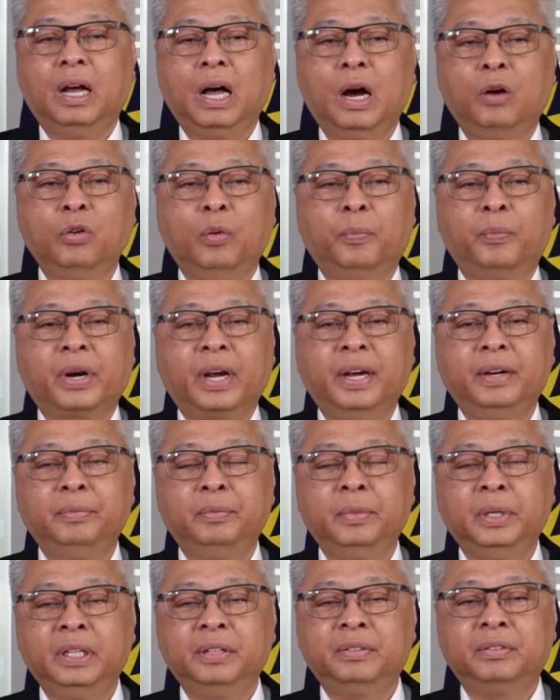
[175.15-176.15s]
our Prime
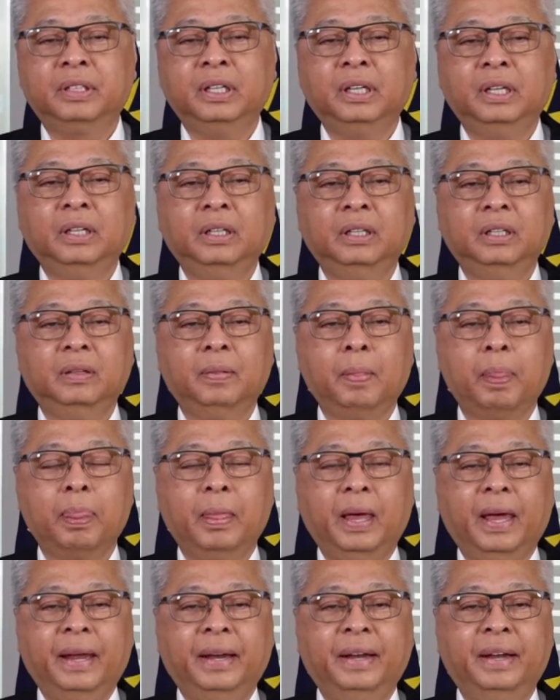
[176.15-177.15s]
Minister
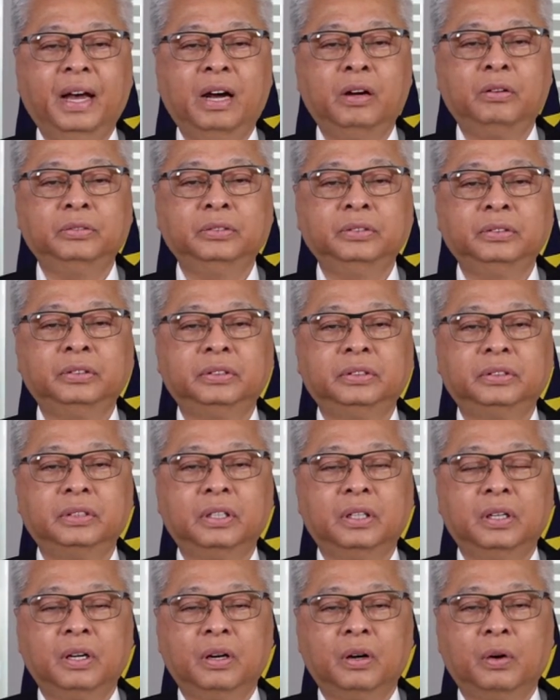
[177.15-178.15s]
announced
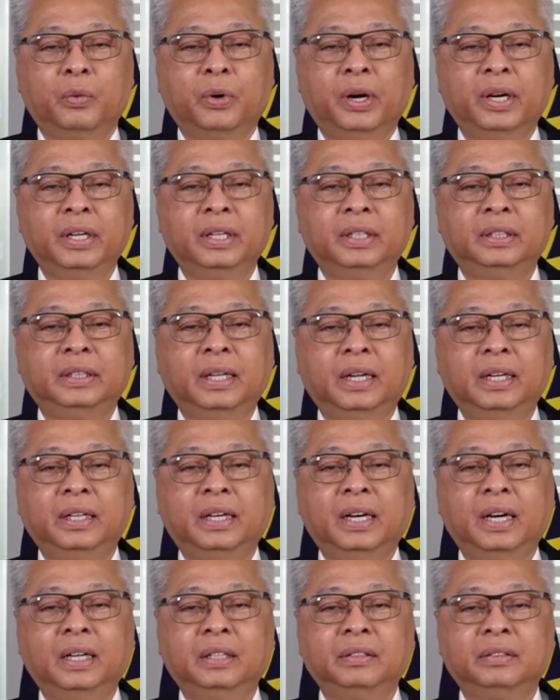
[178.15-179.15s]
via
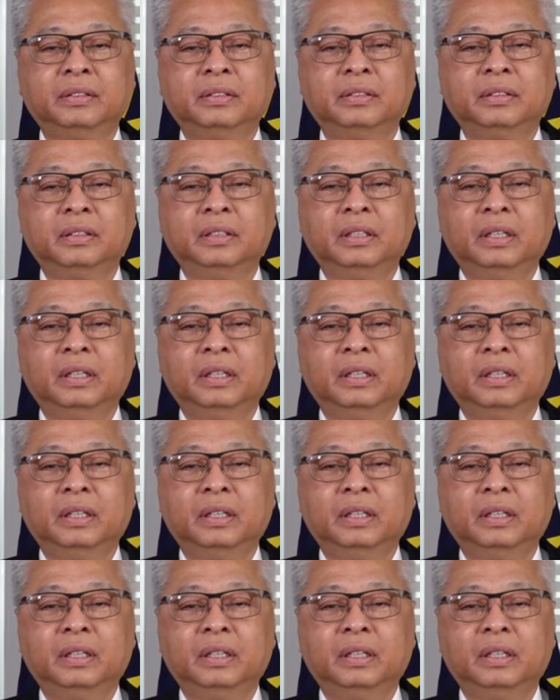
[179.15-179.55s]
telecast